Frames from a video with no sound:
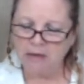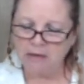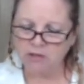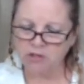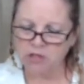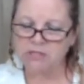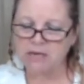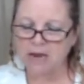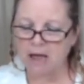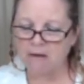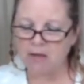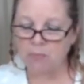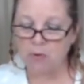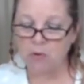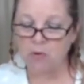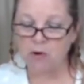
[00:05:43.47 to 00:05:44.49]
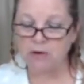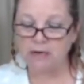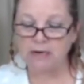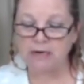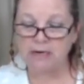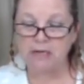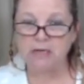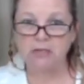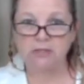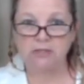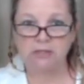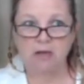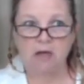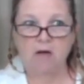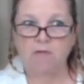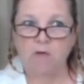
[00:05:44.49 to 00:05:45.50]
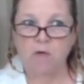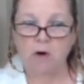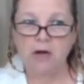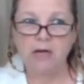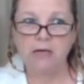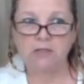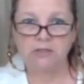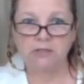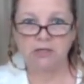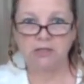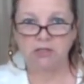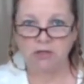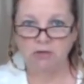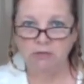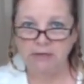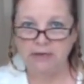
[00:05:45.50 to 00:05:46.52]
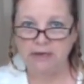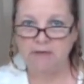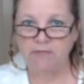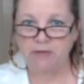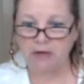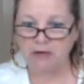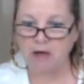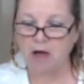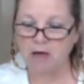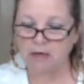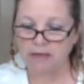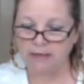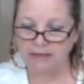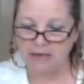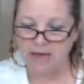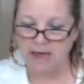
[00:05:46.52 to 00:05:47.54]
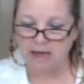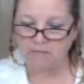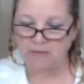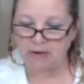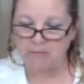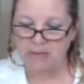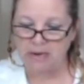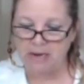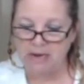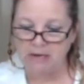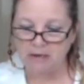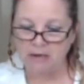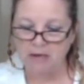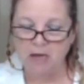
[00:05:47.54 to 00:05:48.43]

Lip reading: important it is for us to live a godly life? Amen.